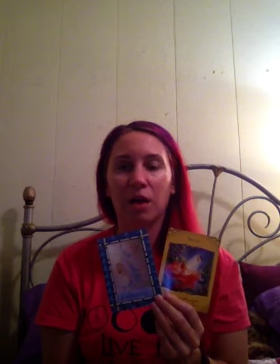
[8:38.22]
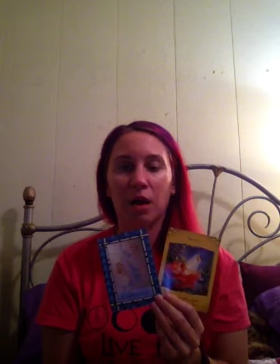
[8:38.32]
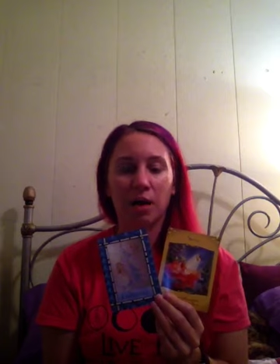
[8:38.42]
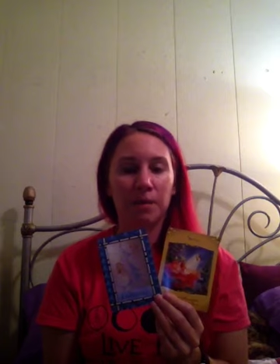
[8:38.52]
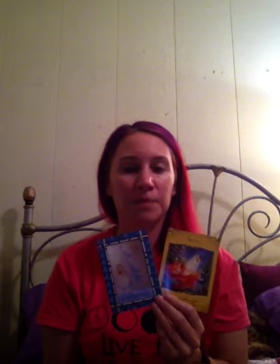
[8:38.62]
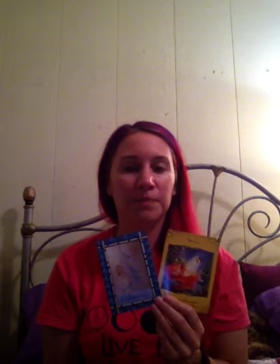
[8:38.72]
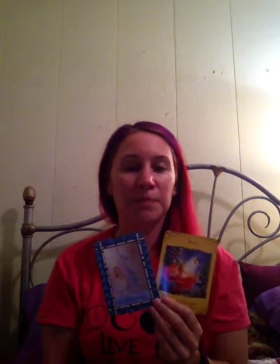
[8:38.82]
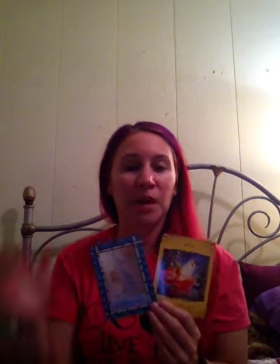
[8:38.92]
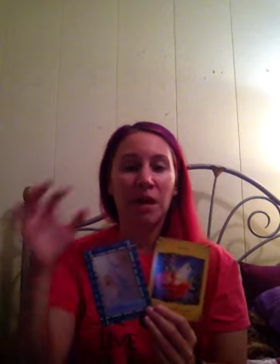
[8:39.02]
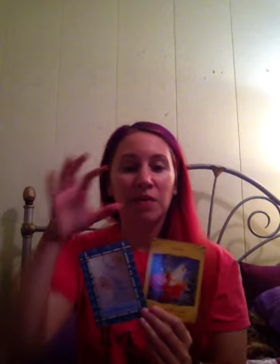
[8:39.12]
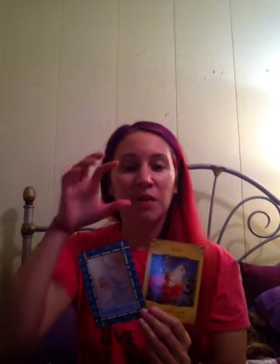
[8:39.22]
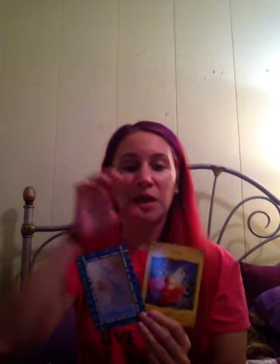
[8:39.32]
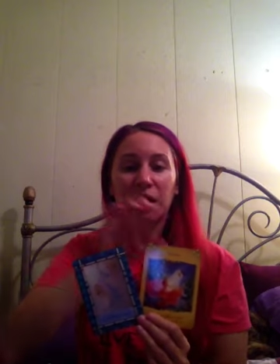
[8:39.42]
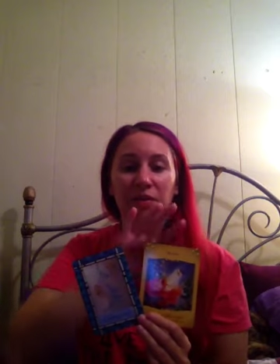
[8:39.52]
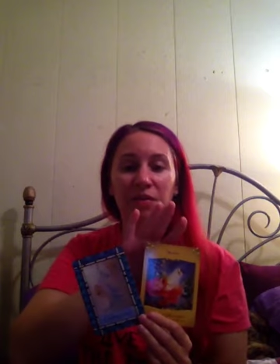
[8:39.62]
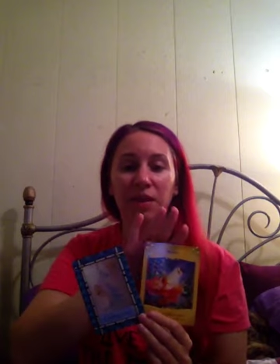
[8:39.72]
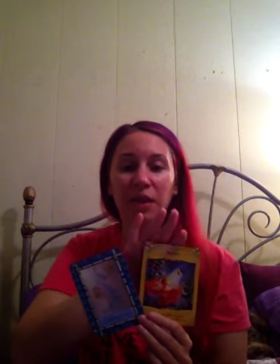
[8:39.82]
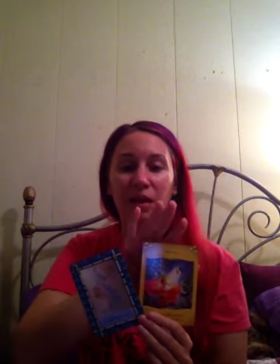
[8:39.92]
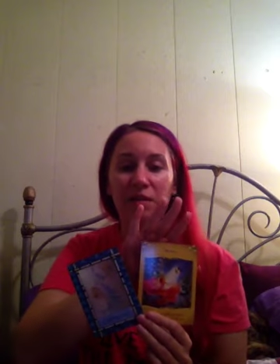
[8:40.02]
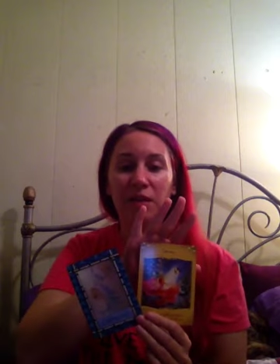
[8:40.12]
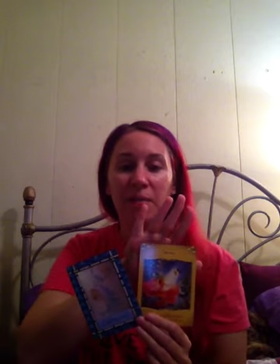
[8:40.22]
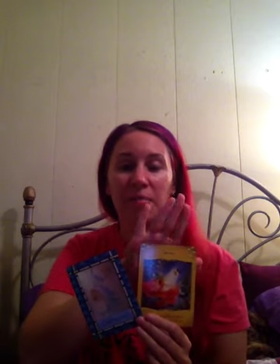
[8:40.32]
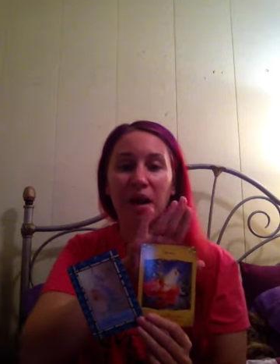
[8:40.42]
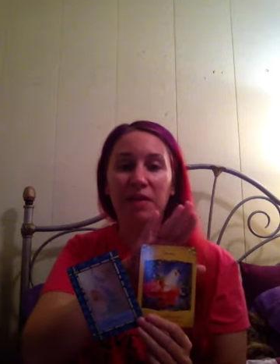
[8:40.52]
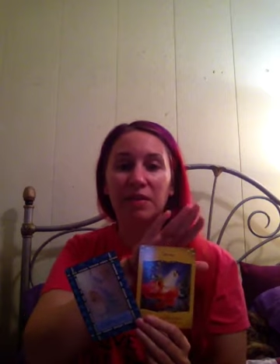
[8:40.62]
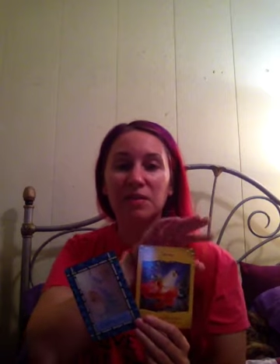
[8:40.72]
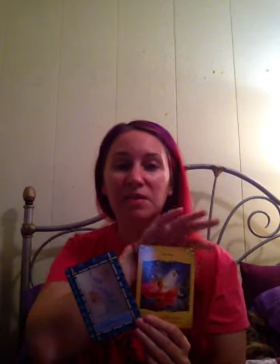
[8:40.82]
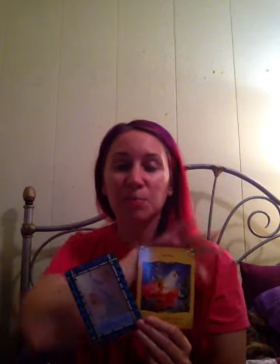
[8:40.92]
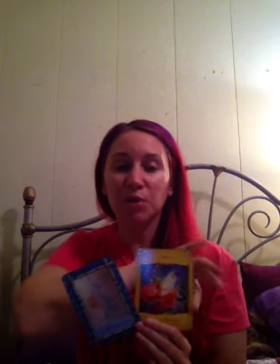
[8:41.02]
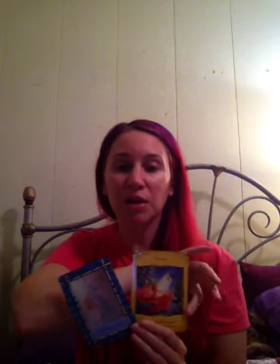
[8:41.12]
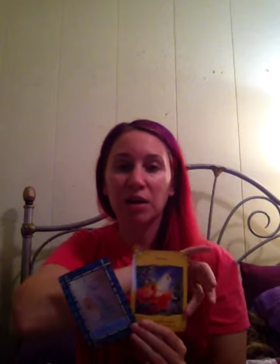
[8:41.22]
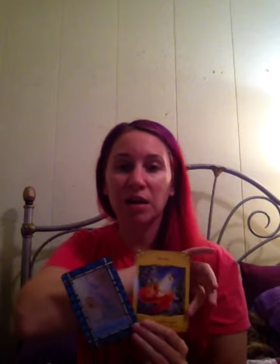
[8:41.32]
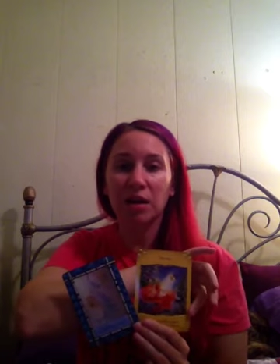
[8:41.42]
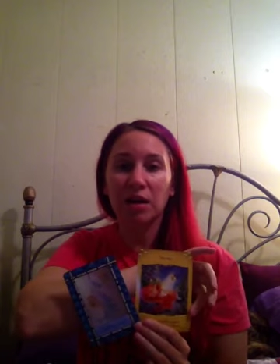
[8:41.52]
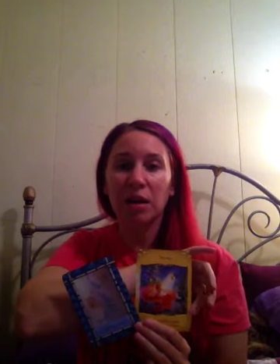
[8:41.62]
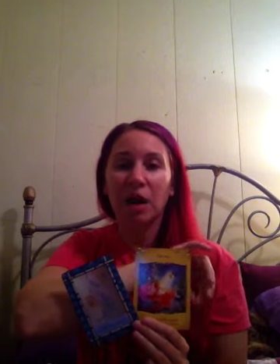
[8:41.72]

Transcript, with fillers: um, then I think that by spring,